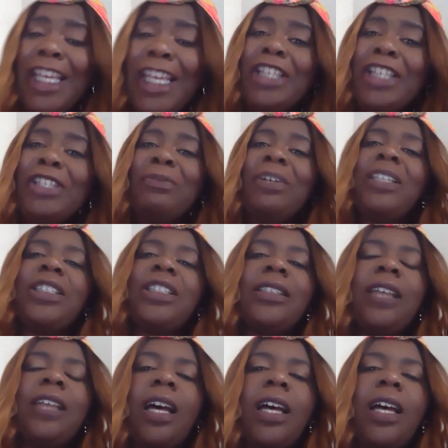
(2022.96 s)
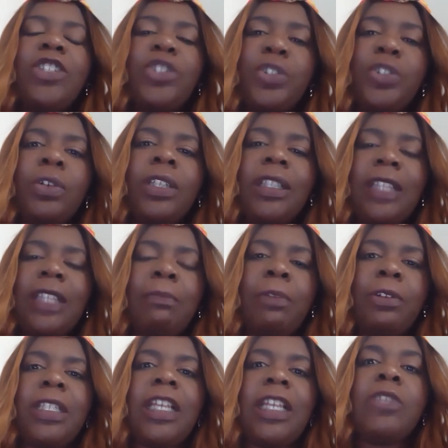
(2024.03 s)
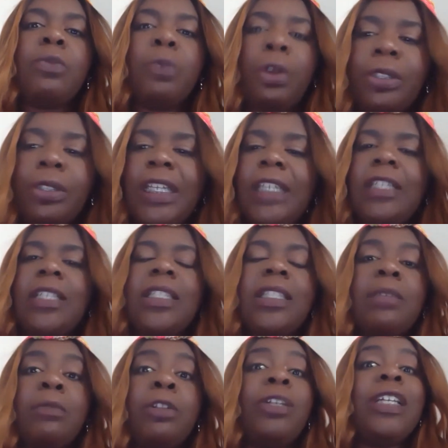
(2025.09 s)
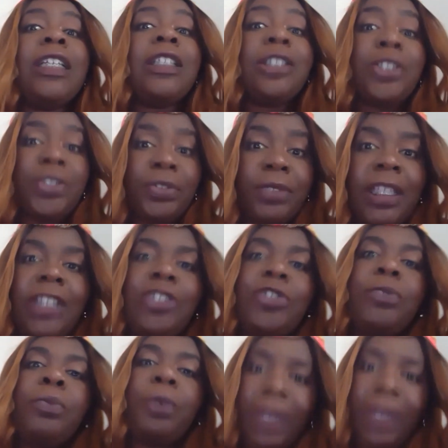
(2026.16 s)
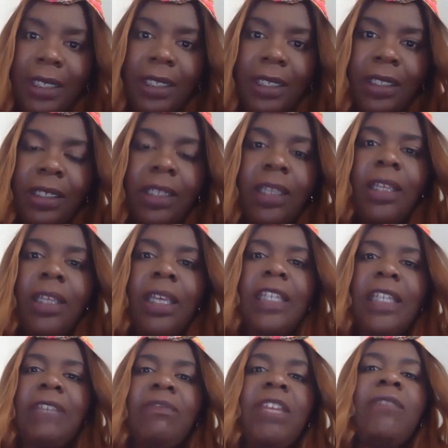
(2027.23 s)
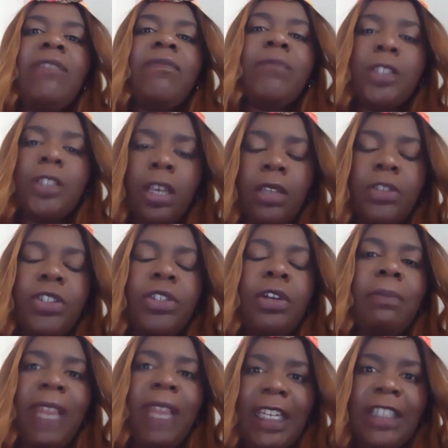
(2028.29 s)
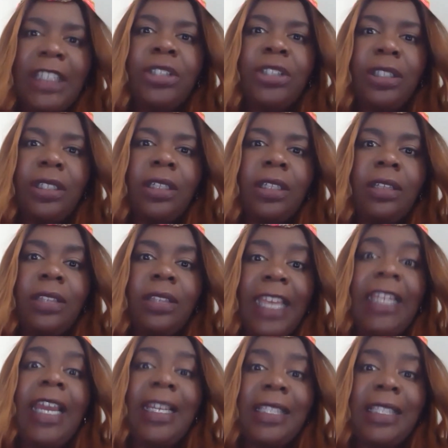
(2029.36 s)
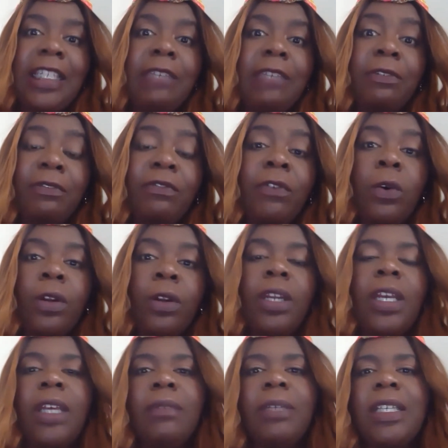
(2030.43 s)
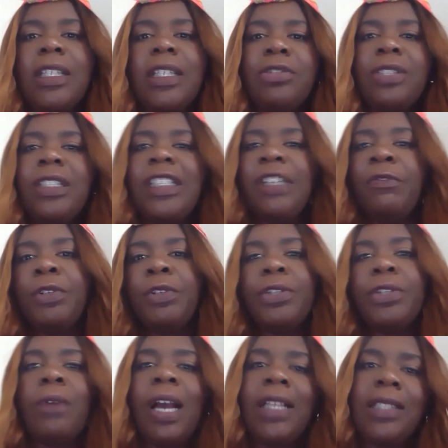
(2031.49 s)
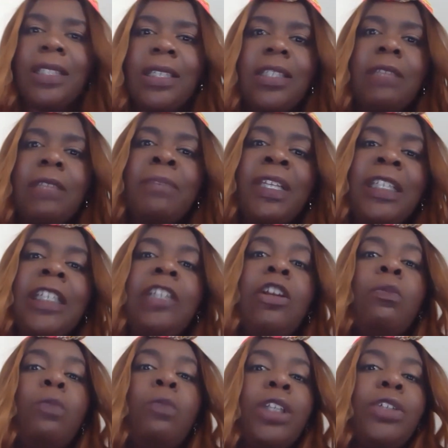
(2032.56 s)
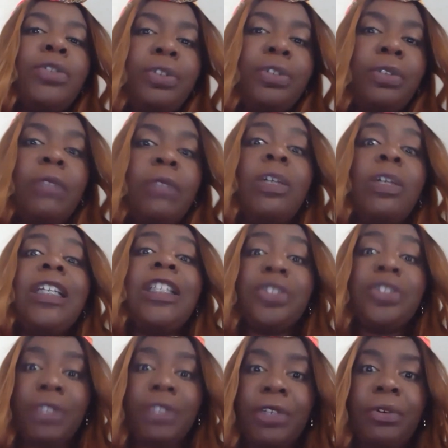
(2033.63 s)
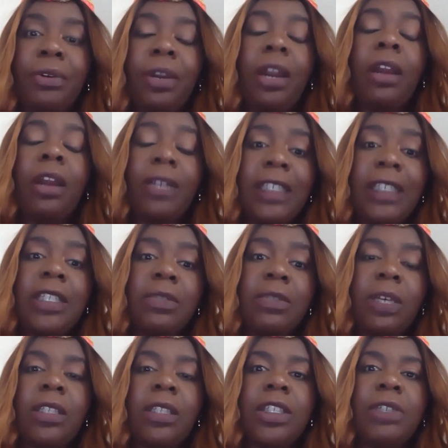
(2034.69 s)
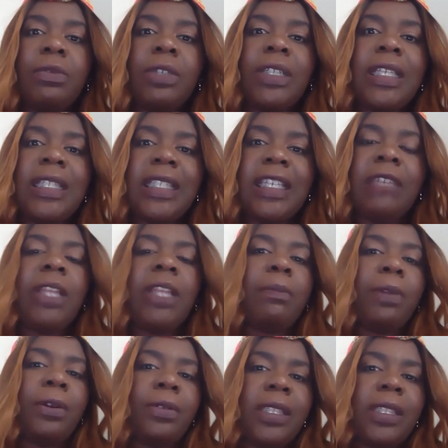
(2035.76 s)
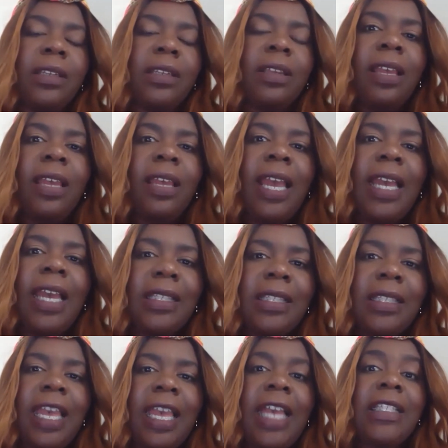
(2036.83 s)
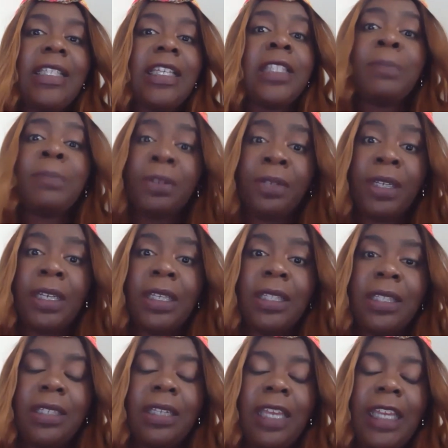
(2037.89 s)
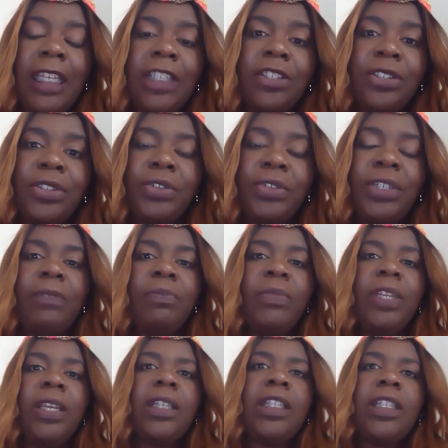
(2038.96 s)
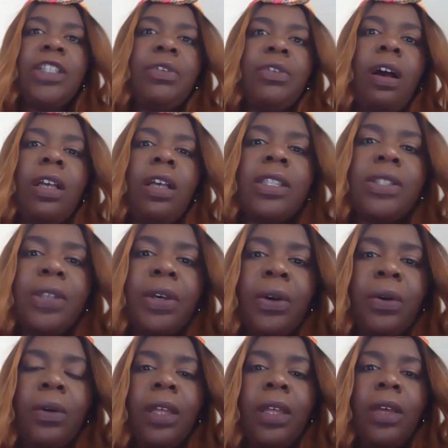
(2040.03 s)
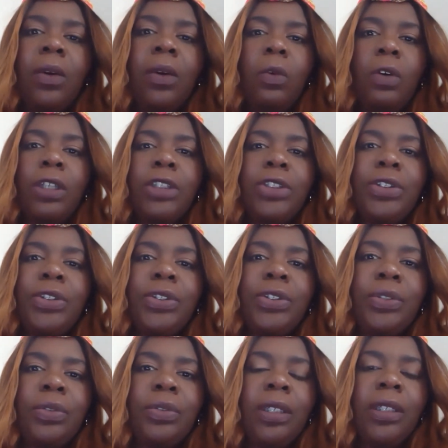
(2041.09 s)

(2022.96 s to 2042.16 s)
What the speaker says: You want to ensure that that person has worked in a similar industry that you're working in, and that they've managed that IT before, because there's different nuances depending on what you're doing and what industry you are in as well. So you want to see if that person has experience in that industry, and then you also want to